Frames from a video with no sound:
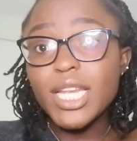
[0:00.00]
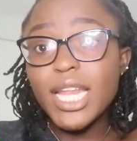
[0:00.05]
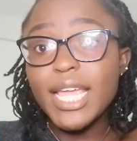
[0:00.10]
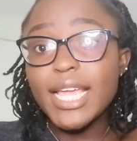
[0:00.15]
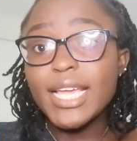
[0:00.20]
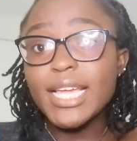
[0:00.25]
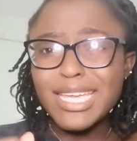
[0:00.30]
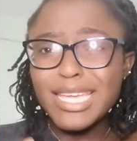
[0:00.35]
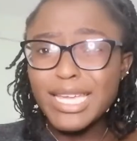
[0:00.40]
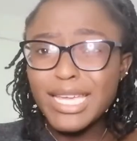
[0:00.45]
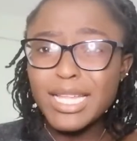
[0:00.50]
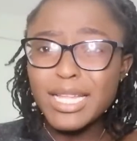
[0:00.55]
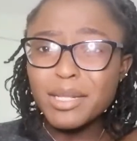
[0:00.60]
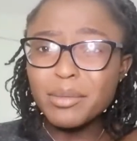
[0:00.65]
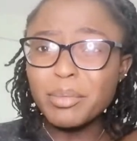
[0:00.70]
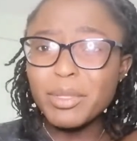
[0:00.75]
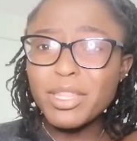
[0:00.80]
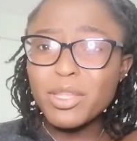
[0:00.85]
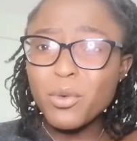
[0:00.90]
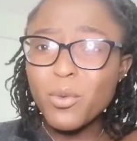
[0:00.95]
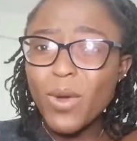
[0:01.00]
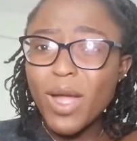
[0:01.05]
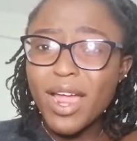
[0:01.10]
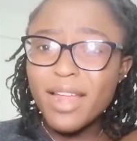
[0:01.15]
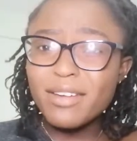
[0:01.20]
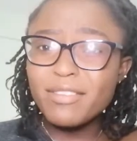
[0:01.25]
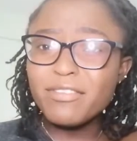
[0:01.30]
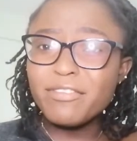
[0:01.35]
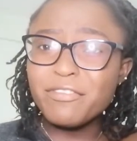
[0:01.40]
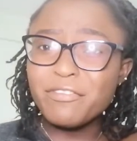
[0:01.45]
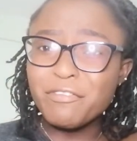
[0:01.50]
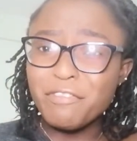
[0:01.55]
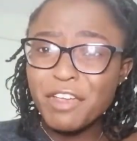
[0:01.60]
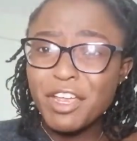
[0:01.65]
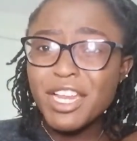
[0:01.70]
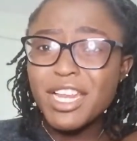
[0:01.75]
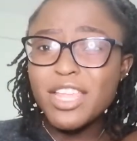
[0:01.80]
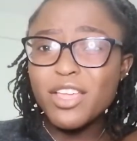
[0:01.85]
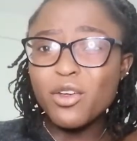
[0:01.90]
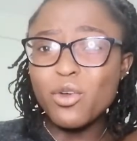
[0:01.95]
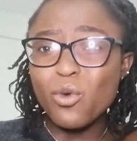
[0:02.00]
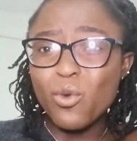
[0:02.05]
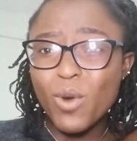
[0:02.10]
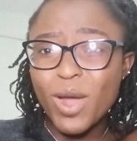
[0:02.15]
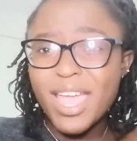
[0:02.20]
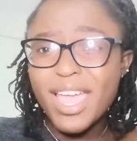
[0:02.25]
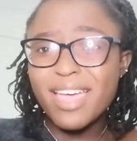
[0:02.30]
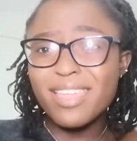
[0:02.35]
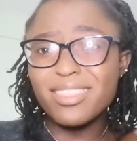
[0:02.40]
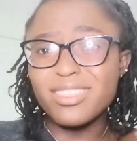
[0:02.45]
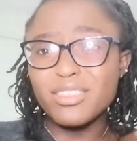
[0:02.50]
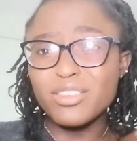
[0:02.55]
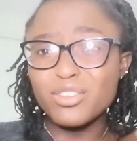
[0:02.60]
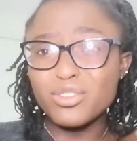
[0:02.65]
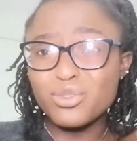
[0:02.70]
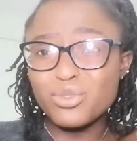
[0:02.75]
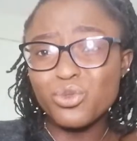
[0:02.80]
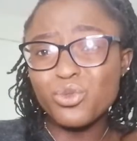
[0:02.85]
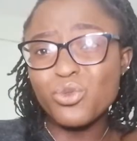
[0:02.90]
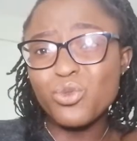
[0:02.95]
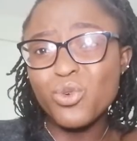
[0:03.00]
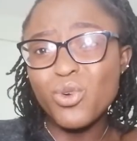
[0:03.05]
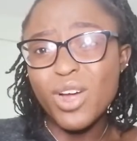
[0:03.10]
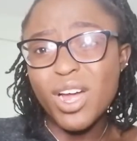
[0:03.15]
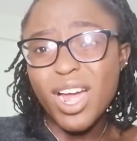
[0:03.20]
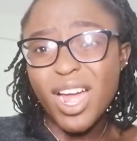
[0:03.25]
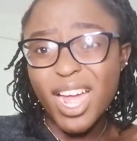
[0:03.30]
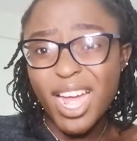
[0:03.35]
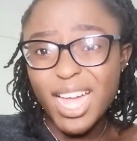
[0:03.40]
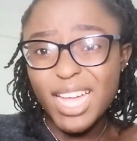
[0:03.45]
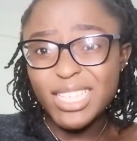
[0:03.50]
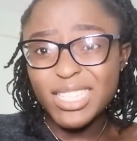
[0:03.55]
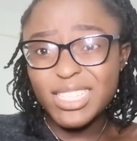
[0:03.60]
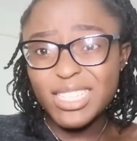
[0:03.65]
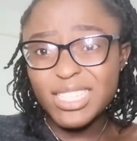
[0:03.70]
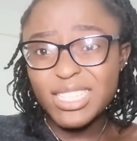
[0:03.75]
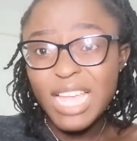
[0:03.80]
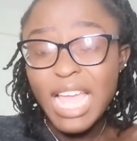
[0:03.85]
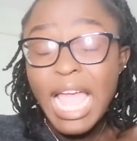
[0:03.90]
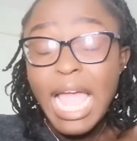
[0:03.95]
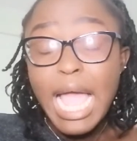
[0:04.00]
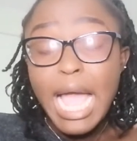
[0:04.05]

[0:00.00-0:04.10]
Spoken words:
Like, he'll be the one feeling where the shoe hurts.